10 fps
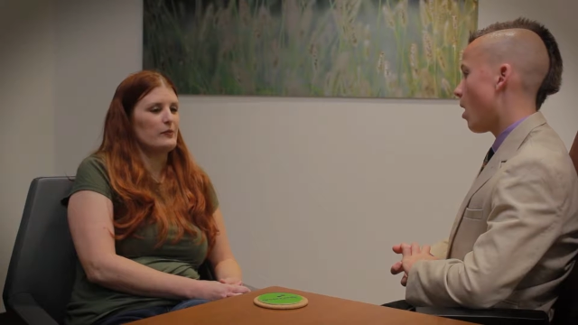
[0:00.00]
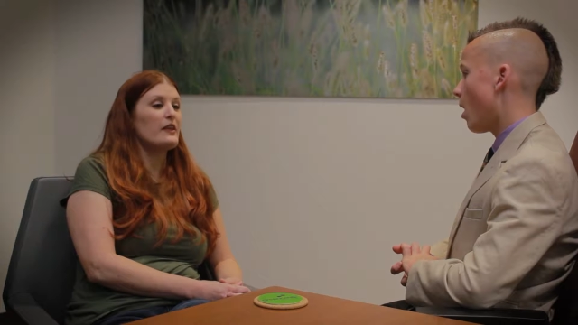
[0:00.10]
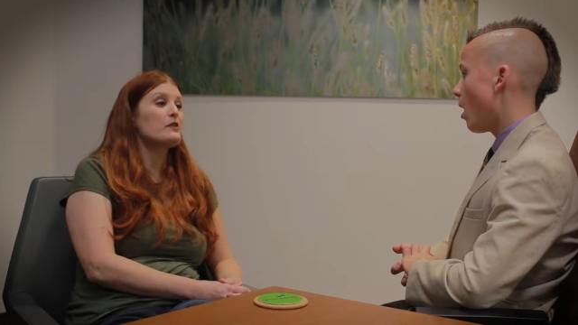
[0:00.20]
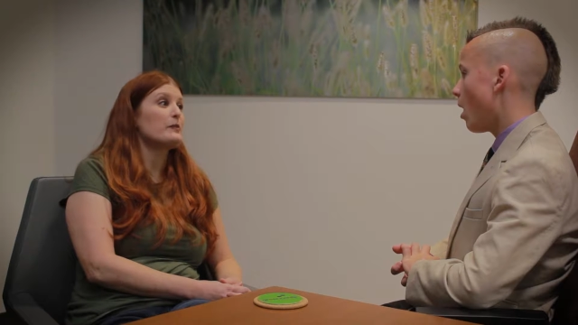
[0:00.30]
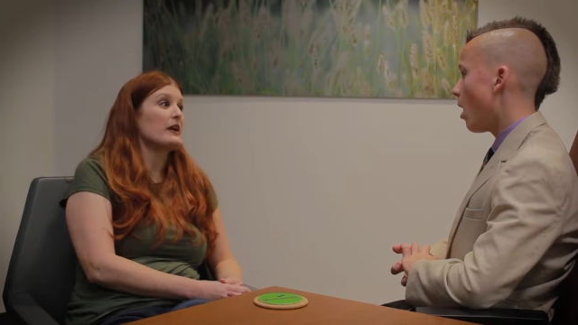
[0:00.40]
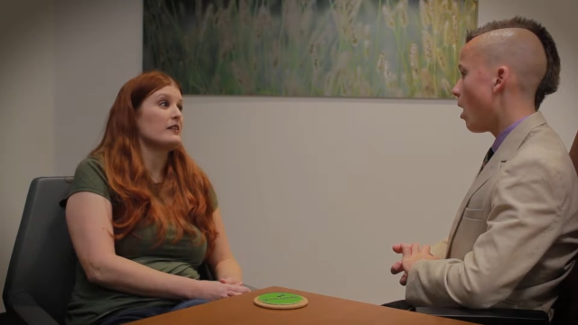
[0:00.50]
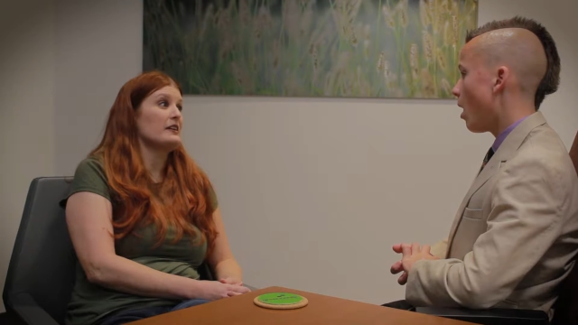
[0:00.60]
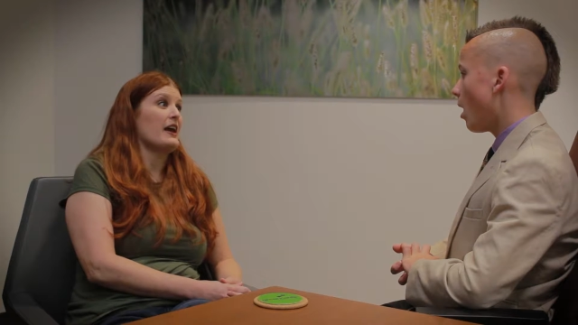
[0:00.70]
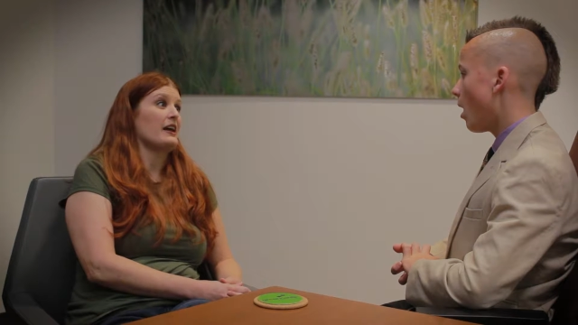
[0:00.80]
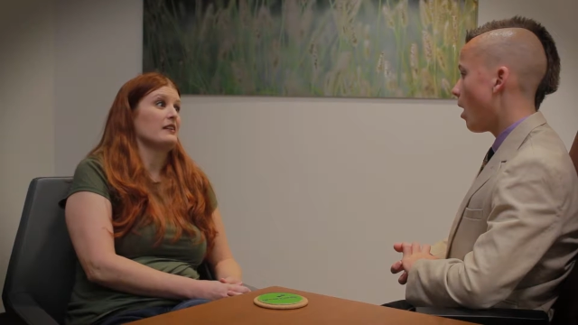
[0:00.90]
Speaker 1: but that was back in
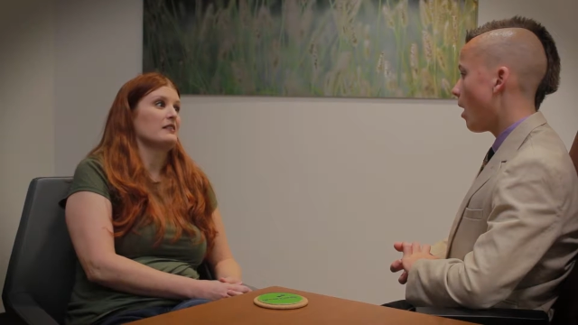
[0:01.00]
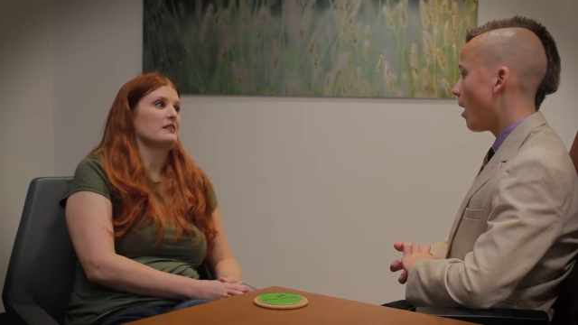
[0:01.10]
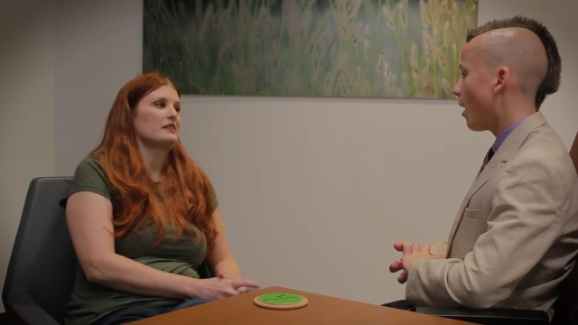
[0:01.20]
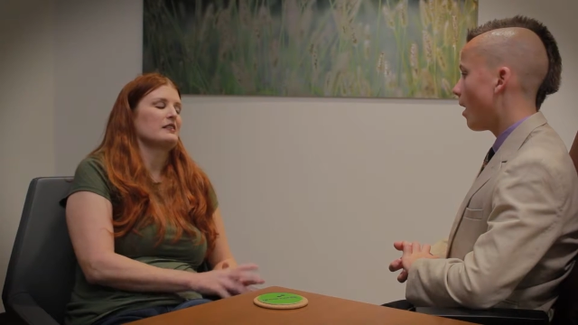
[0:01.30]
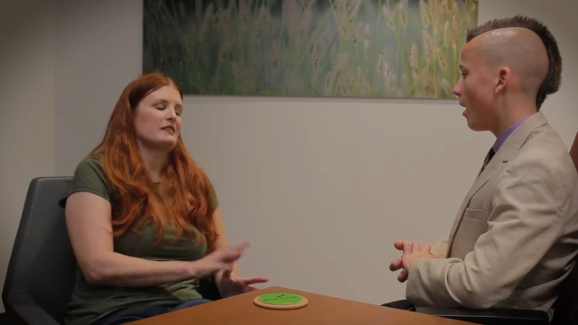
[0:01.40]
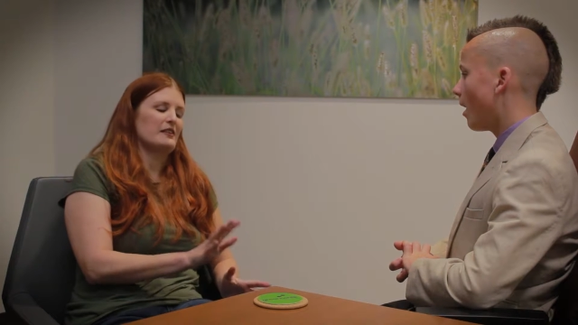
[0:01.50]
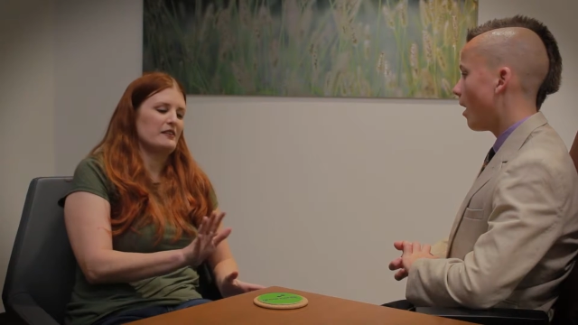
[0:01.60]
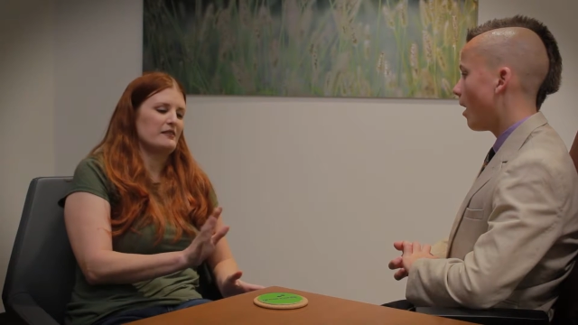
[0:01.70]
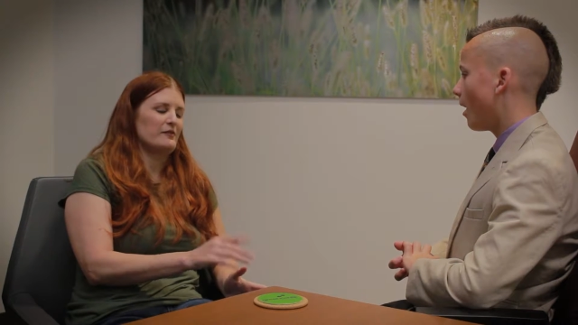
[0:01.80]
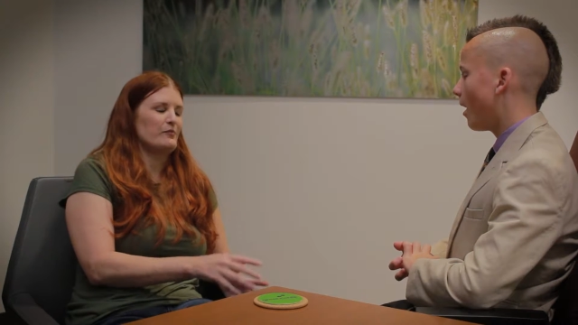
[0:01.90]
the day
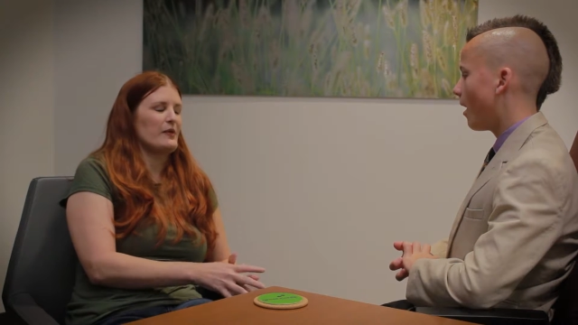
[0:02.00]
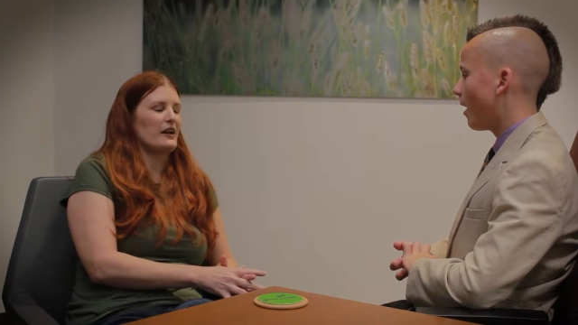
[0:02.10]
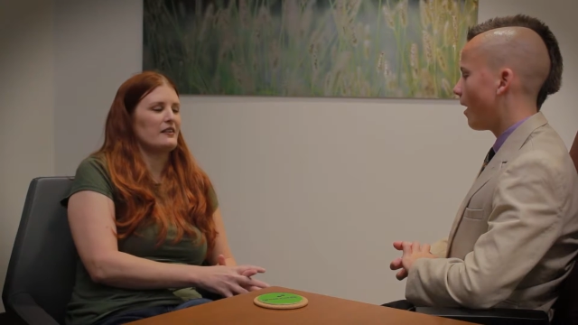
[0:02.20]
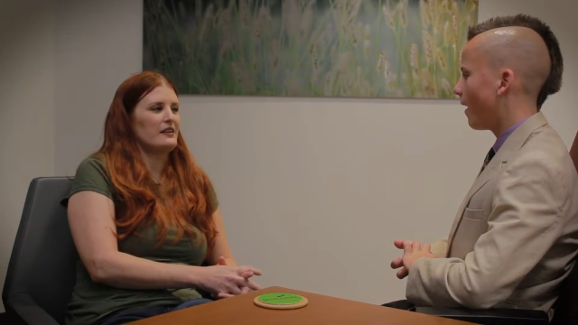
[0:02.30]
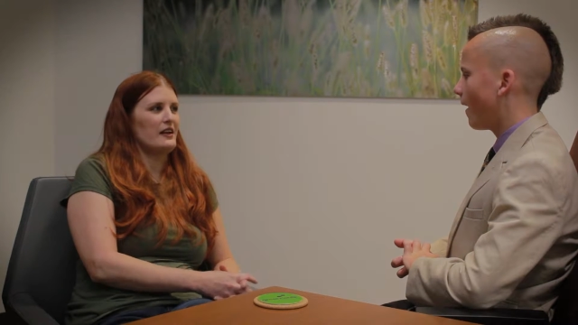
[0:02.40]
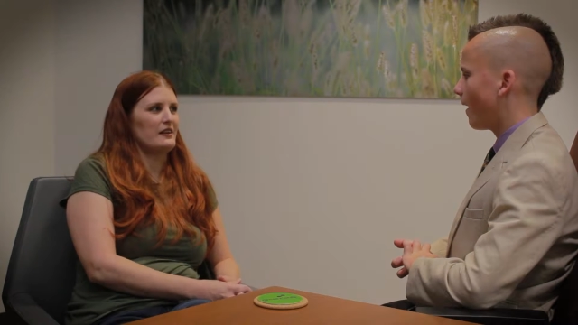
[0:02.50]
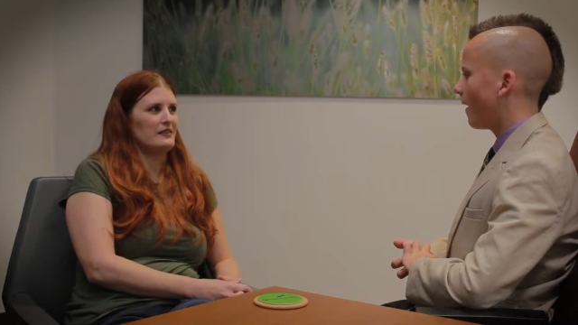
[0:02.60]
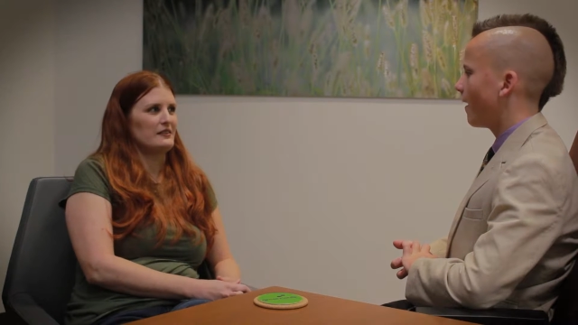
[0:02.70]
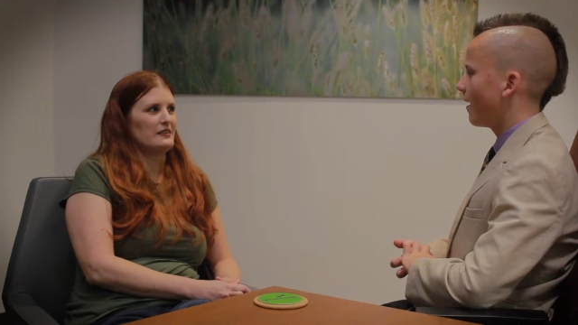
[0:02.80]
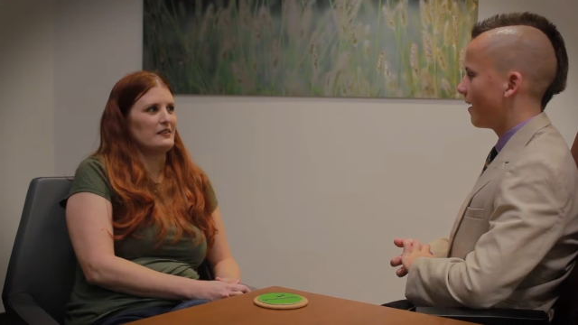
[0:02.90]
back in the
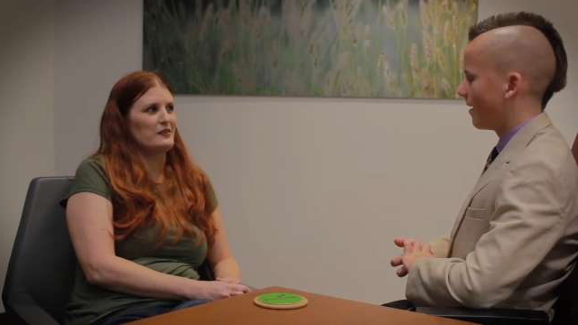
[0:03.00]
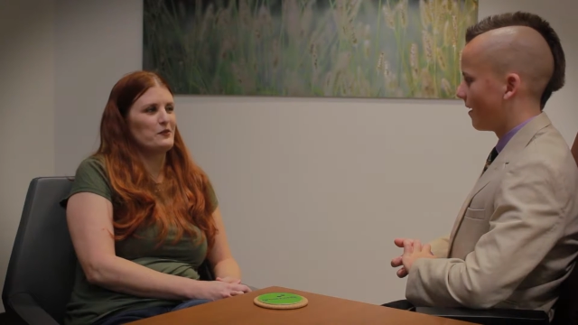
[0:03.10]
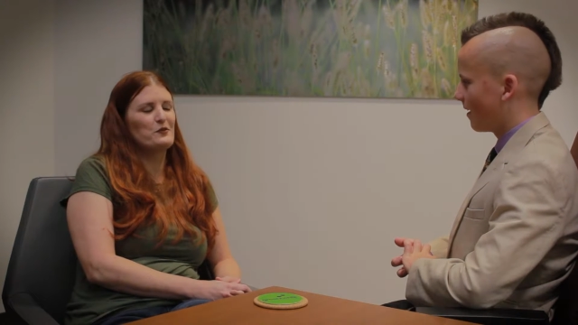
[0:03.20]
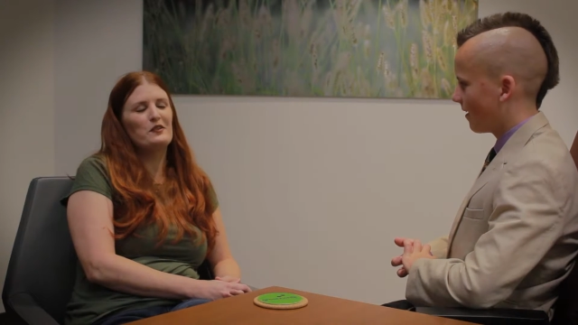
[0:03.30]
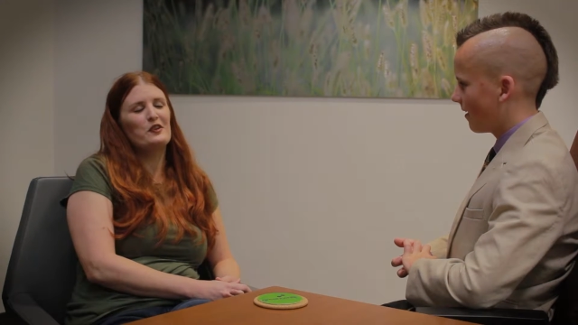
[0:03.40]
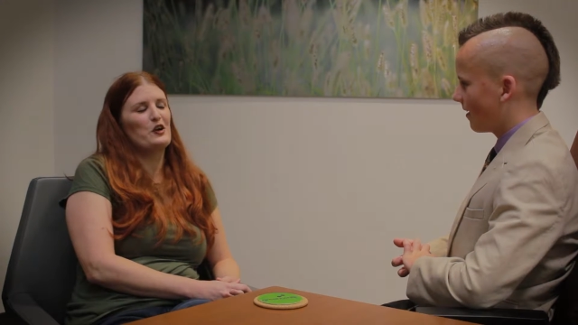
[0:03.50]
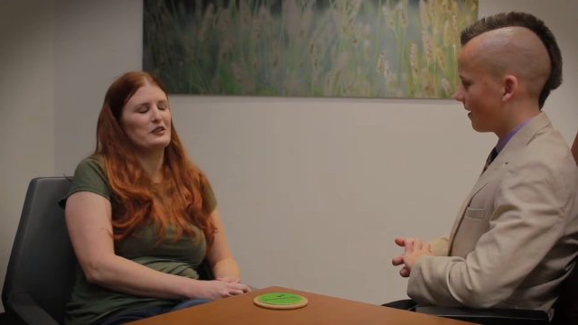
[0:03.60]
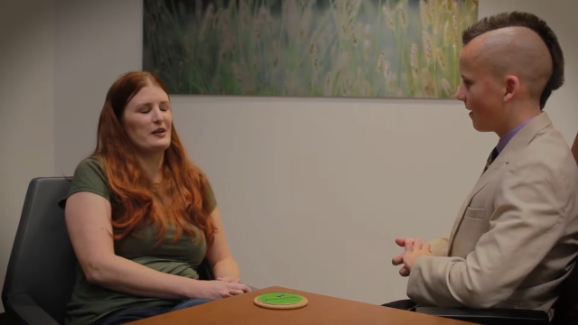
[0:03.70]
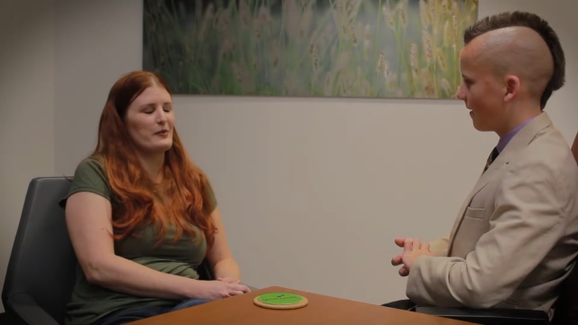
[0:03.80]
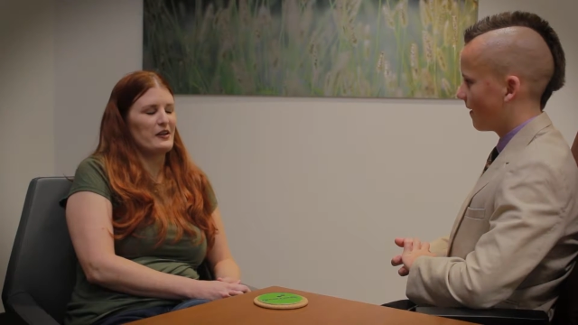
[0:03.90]
day, well,
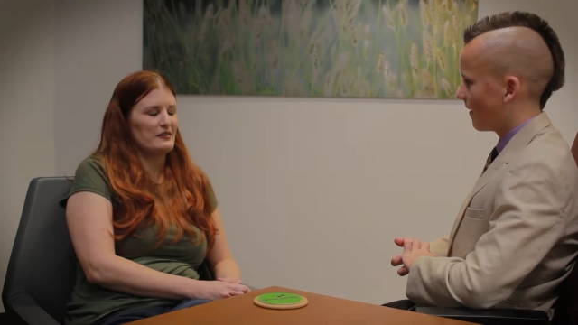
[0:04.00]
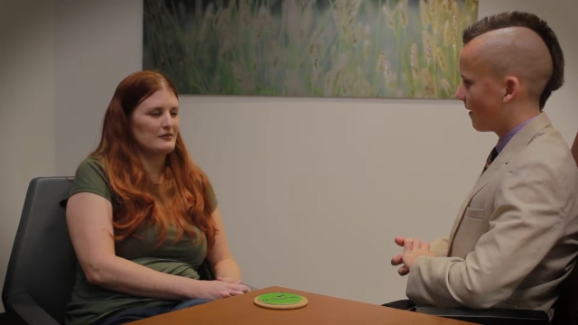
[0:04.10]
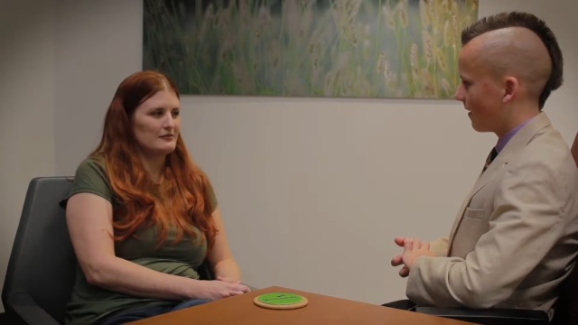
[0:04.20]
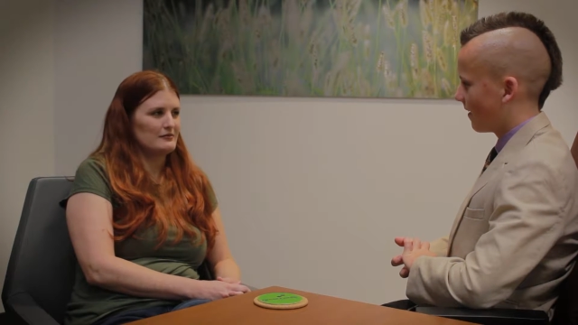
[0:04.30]
long time ago.